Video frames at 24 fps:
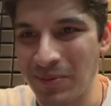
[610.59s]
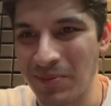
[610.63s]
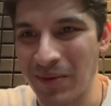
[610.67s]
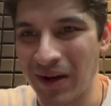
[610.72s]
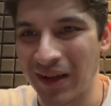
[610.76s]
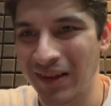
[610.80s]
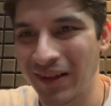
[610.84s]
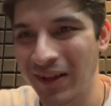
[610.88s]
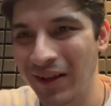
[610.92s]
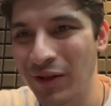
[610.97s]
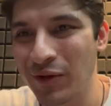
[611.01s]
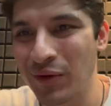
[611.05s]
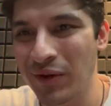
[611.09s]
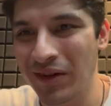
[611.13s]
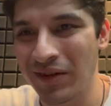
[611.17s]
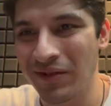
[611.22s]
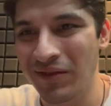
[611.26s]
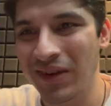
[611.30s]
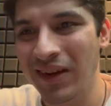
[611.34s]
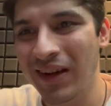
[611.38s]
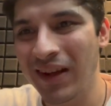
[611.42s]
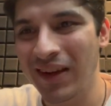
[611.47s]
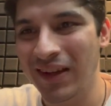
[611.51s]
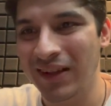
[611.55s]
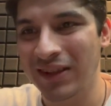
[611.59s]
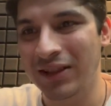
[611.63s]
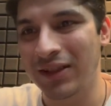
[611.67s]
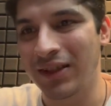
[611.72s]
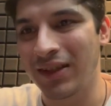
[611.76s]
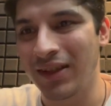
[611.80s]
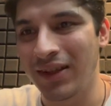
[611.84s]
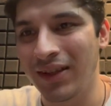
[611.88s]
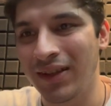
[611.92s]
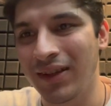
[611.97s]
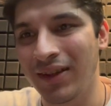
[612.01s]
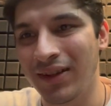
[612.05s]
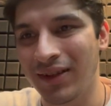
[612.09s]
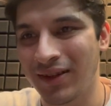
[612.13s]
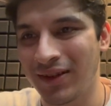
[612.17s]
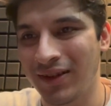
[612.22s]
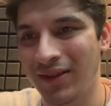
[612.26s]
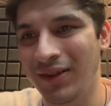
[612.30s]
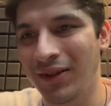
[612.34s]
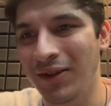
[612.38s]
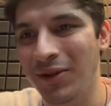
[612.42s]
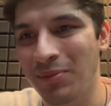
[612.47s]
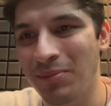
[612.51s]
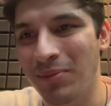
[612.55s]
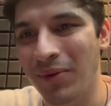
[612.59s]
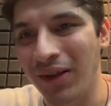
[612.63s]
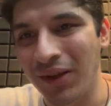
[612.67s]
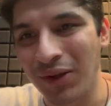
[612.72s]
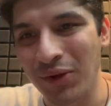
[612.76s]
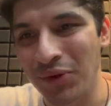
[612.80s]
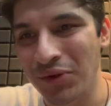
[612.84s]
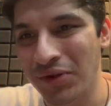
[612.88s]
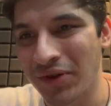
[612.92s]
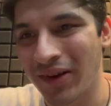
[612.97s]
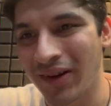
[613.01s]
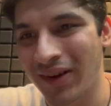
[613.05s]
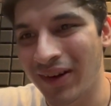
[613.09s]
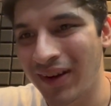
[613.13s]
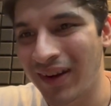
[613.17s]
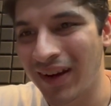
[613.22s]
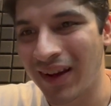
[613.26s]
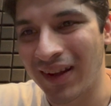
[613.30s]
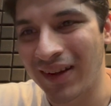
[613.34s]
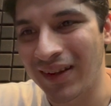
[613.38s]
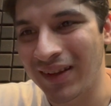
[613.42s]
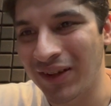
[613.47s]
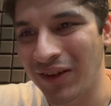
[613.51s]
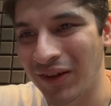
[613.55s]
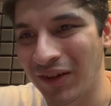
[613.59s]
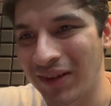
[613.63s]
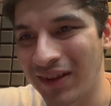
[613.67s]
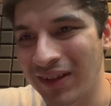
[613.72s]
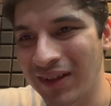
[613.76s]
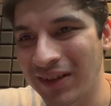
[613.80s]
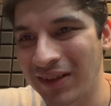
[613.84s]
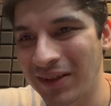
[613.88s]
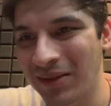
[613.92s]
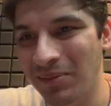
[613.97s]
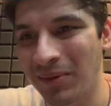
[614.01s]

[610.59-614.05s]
I think you can even like see the pollution in Delhi on this,